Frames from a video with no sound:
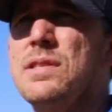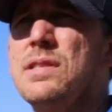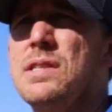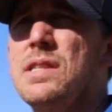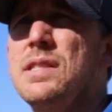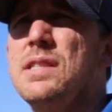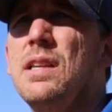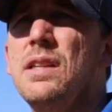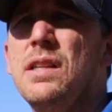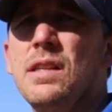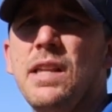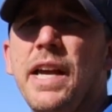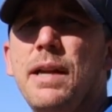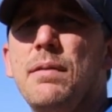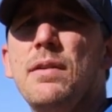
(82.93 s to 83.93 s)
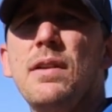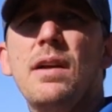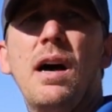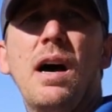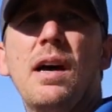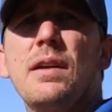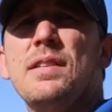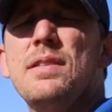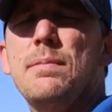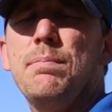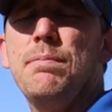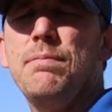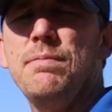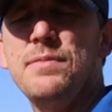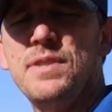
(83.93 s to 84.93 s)
This is the late
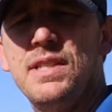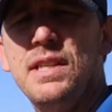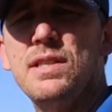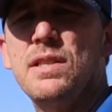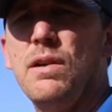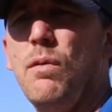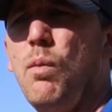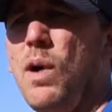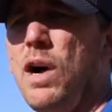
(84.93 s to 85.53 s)
season of